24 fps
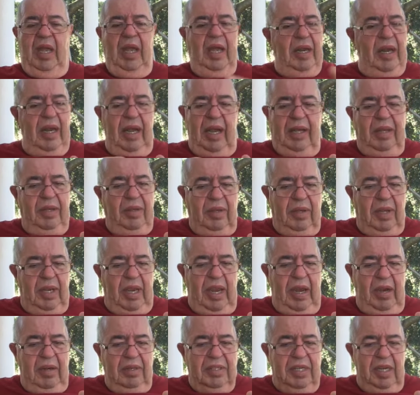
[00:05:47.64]
Now, uh,
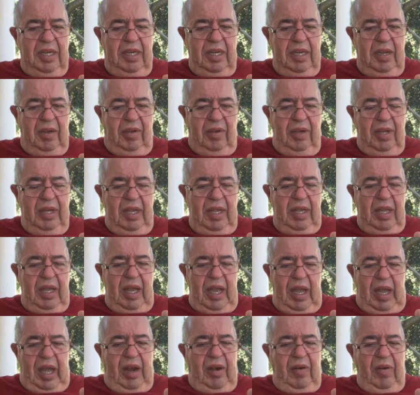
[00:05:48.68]
here's the deal
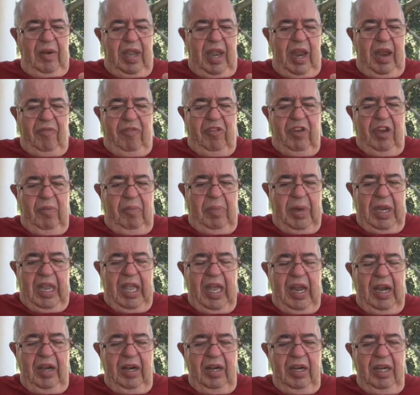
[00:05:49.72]
I don't care if you're a
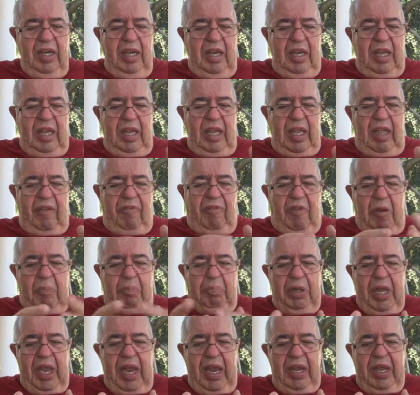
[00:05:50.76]
beginner, if you're
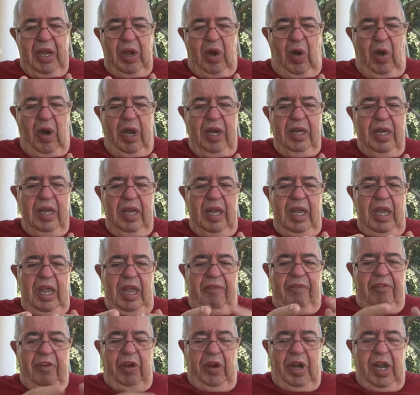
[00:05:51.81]
planning on,
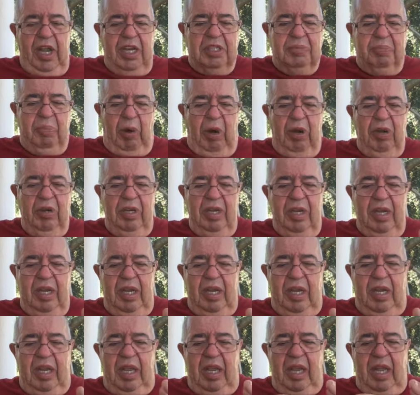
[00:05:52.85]
if you're an expert,
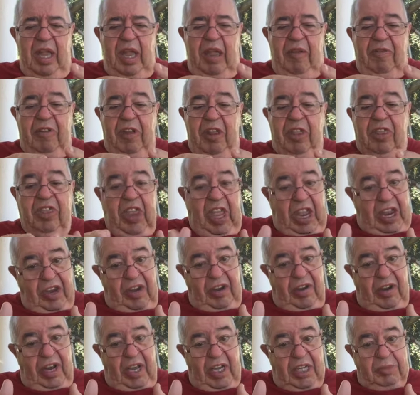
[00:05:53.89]
if you think
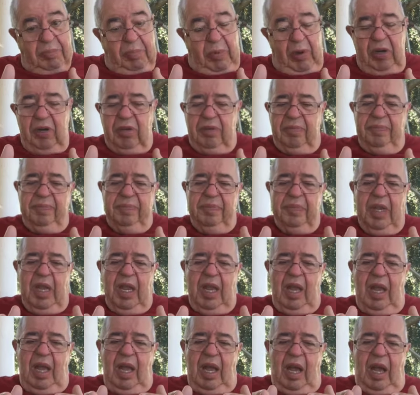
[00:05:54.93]
you're an expert,
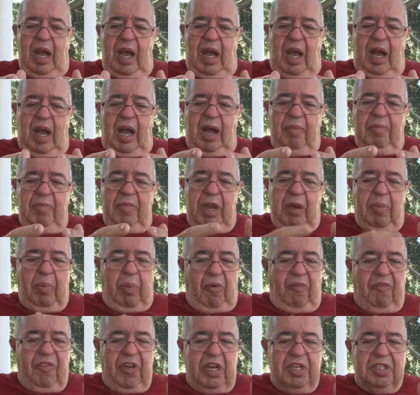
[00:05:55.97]
um, you're
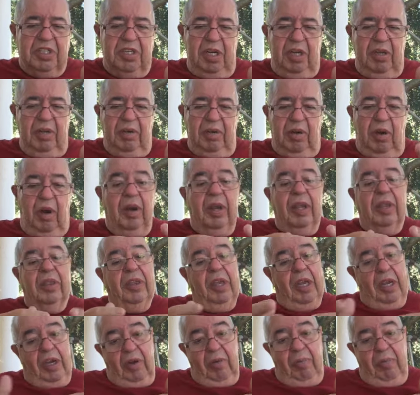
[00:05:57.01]
professional, or you
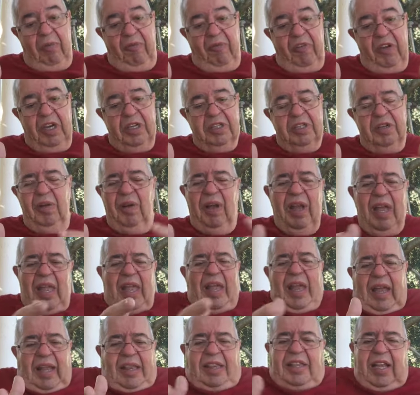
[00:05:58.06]
think you're professional.
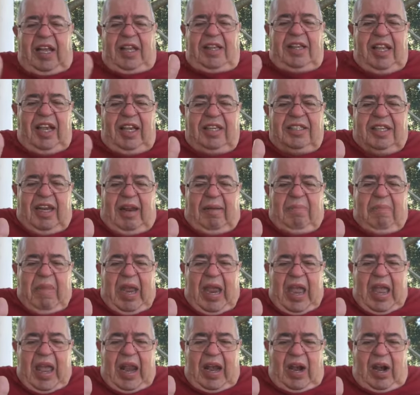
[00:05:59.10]
And that doesn't
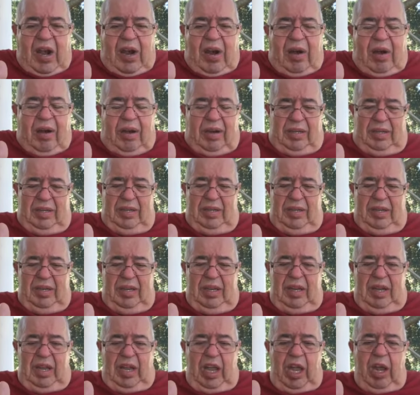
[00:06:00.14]
matter.
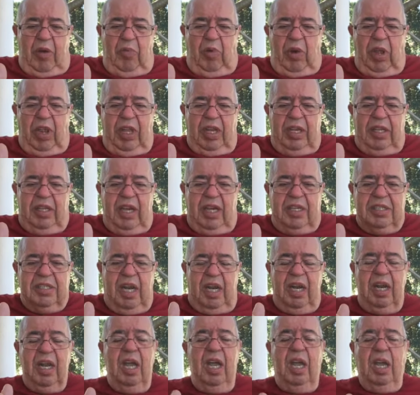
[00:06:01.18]
It really
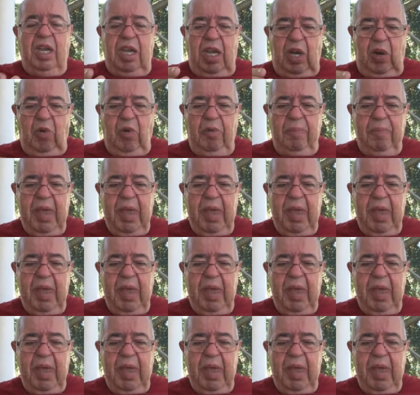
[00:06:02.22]
doesn't. You know what